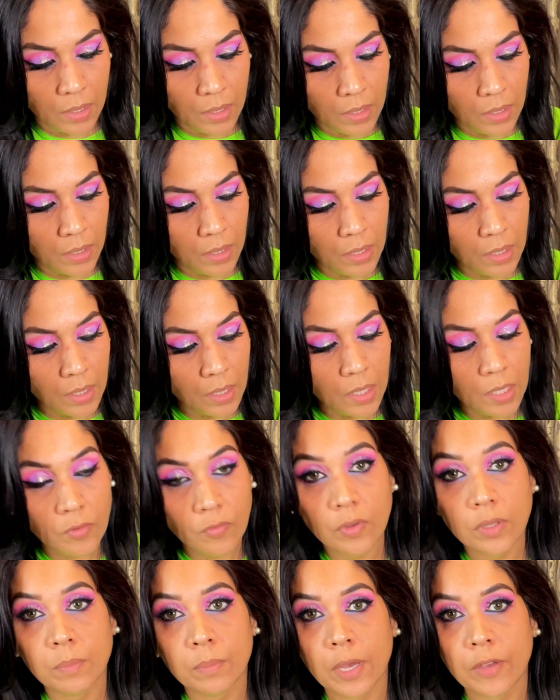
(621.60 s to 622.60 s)
And
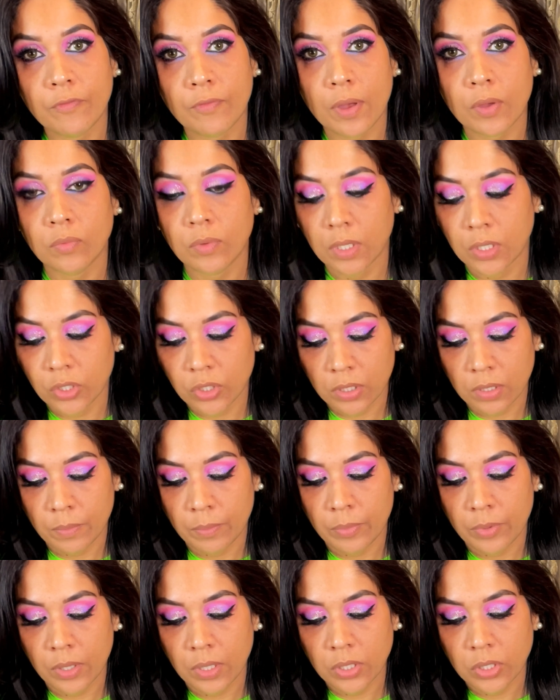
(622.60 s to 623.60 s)
with my foundation
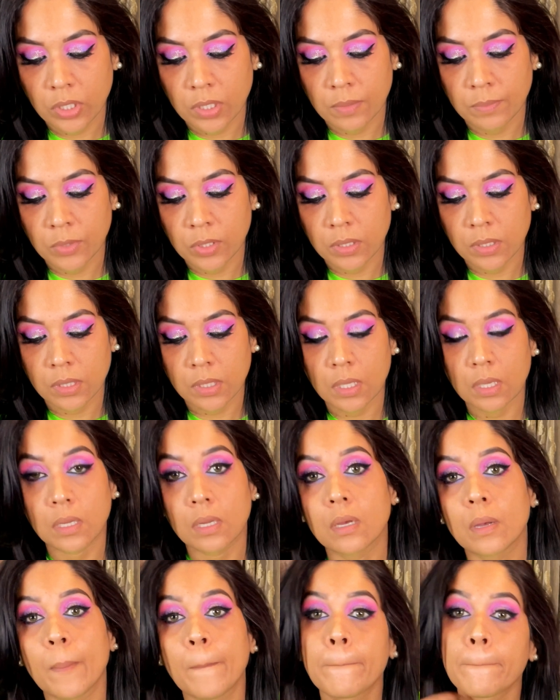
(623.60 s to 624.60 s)
brush, I'm just
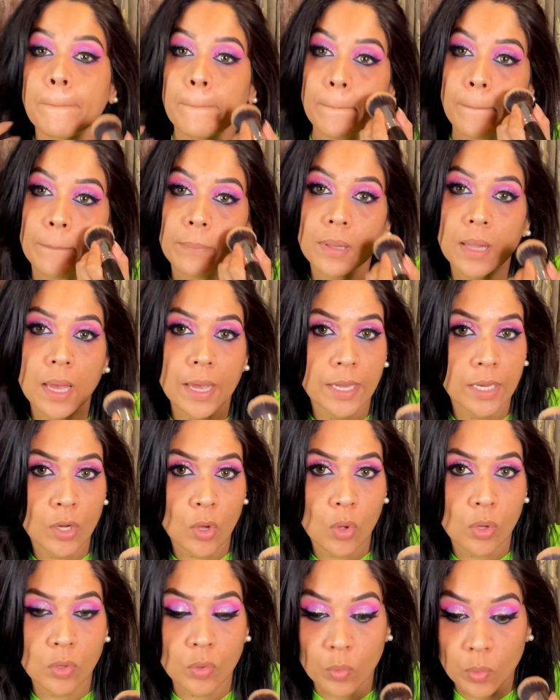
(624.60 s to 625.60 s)
gonna apply it
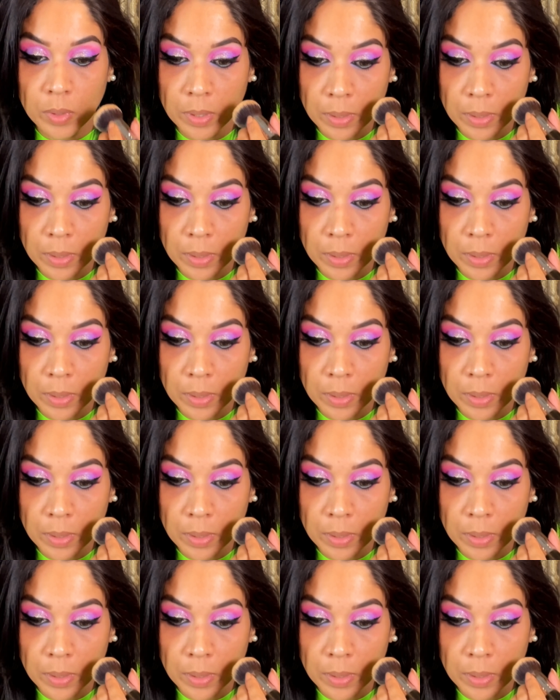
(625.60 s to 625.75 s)
all over.